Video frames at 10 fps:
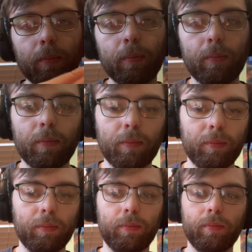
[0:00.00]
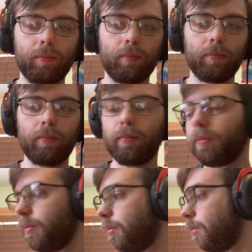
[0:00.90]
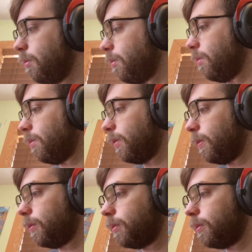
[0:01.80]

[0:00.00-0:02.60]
[no speech]